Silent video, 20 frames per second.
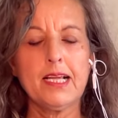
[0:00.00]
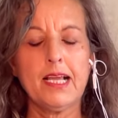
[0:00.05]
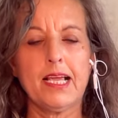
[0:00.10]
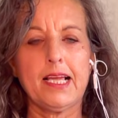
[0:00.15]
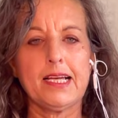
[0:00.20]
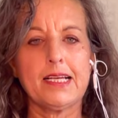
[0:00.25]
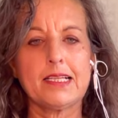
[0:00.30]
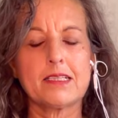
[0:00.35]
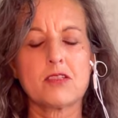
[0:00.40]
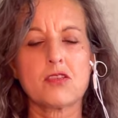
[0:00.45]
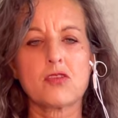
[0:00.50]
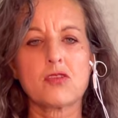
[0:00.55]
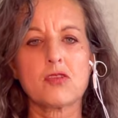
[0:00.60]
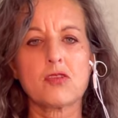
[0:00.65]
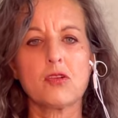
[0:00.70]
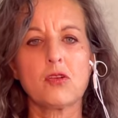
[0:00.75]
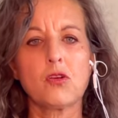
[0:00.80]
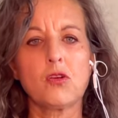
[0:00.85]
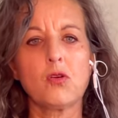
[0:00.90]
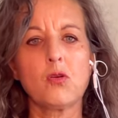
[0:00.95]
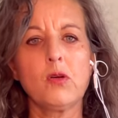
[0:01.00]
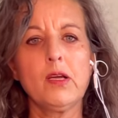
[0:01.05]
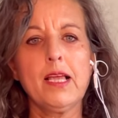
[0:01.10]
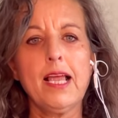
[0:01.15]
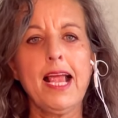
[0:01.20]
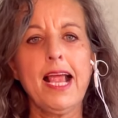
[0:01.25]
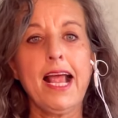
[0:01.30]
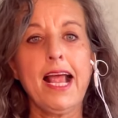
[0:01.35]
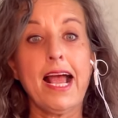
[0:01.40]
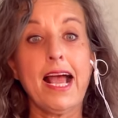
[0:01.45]
And so
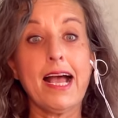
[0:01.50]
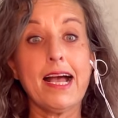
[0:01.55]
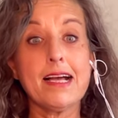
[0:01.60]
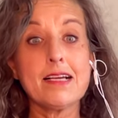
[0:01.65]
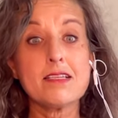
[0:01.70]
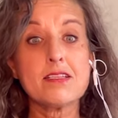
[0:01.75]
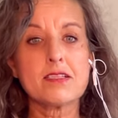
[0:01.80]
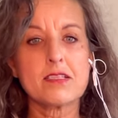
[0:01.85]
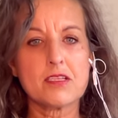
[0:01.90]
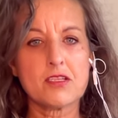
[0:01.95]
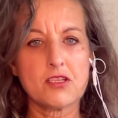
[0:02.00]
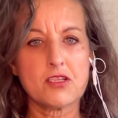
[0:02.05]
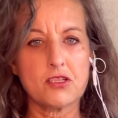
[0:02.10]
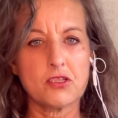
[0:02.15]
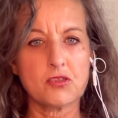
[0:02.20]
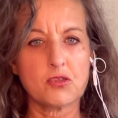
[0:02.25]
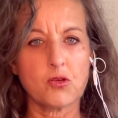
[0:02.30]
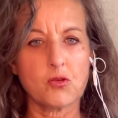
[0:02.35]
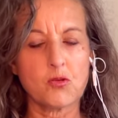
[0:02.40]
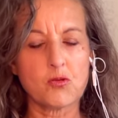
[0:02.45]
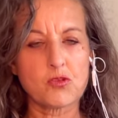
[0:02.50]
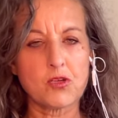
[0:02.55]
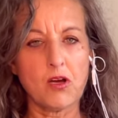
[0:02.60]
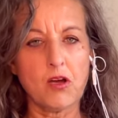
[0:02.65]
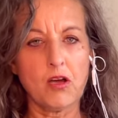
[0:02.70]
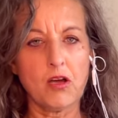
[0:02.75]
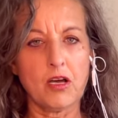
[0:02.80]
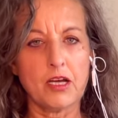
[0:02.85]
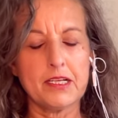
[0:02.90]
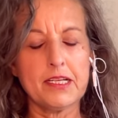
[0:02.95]
as this year goes
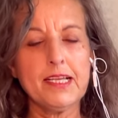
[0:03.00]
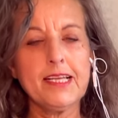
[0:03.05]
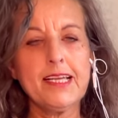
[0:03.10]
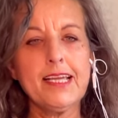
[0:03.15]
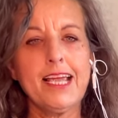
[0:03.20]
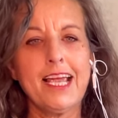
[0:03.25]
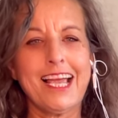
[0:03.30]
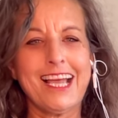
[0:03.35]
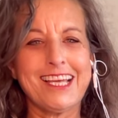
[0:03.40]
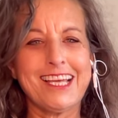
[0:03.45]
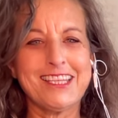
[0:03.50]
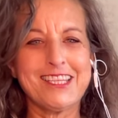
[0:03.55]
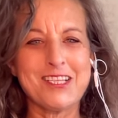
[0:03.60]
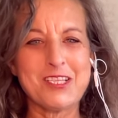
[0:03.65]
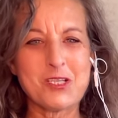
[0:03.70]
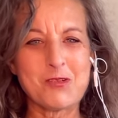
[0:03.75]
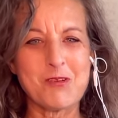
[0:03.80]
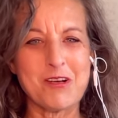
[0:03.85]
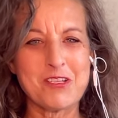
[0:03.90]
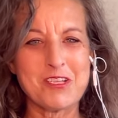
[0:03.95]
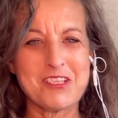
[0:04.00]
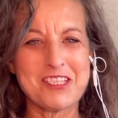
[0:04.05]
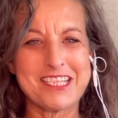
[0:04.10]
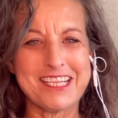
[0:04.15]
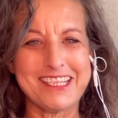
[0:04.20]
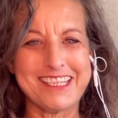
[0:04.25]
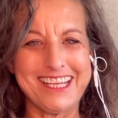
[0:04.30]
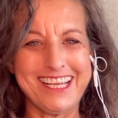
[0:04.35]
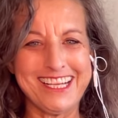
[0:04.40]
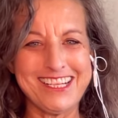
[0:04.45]
on and these questions
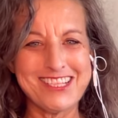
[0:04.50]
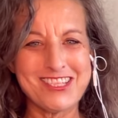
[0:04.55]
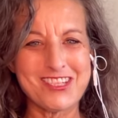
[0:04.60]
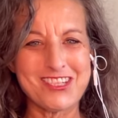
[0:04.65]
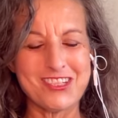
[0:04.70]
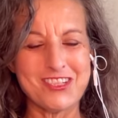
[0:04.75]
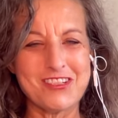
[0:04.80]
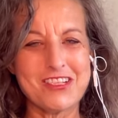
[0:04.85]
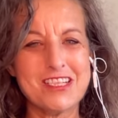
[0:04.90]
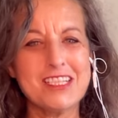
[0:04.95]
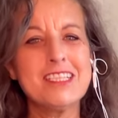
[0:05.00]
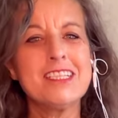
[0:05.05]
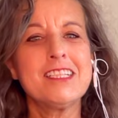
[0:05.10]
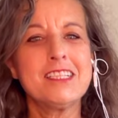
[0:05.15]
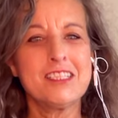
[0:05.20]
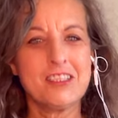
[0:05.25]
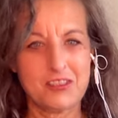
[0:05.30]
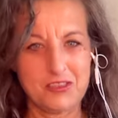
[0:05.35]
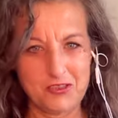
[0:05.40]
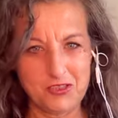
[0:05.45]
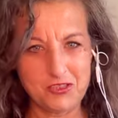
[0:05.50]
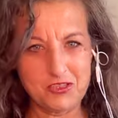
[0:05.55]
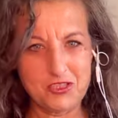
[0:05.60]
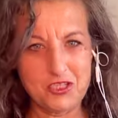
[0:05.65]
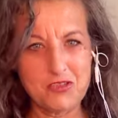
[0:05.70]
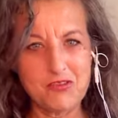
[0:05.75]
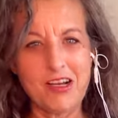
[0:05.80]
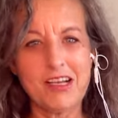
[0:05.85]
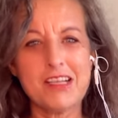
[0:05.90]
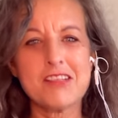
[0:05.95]
get answered, look
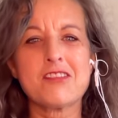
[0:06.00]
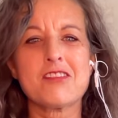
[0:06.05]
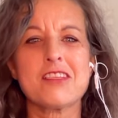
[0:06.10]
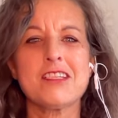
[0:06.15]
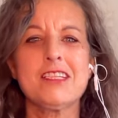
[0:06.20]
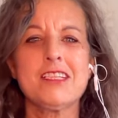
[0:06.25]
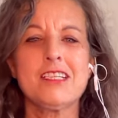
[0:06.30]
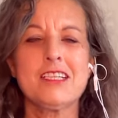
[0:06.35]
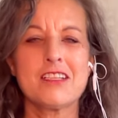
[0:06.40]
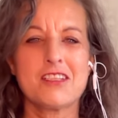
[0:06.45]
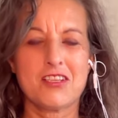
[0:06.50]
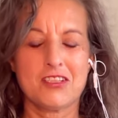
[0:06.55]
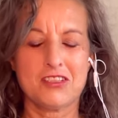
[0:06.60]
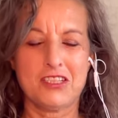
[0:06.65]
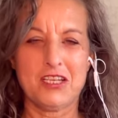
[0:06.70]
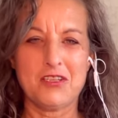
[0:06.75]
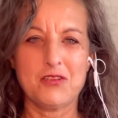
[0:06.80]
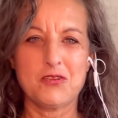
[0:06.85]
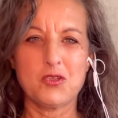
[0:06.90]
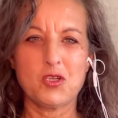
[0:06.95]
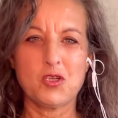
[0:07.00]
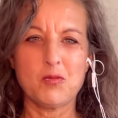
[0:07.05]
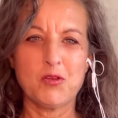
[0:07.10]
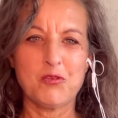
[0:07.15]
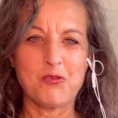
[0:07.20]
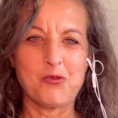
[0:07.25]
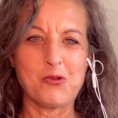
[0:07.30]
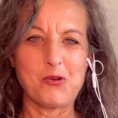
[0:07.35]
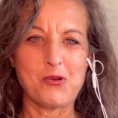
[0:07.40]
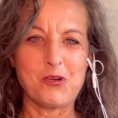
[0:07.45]
to us to let you know
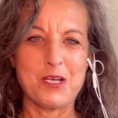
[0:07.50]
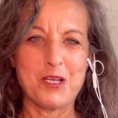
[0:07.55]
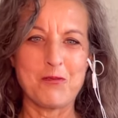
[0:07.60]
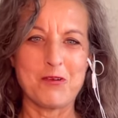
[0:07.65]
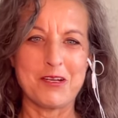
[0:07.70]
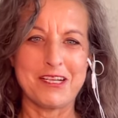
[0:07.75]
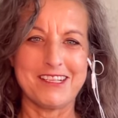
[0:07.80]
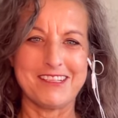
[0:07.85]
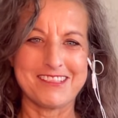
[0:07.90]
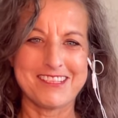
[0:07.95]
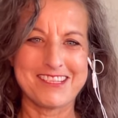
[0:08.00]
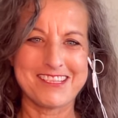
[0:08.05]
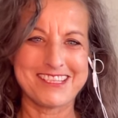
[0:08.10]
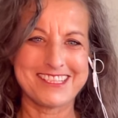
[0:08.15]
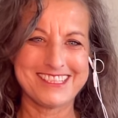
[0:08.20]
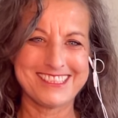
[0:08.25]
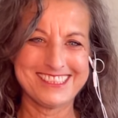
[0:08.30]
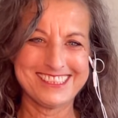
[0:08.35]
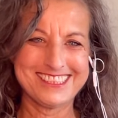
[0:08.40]
before anyone else.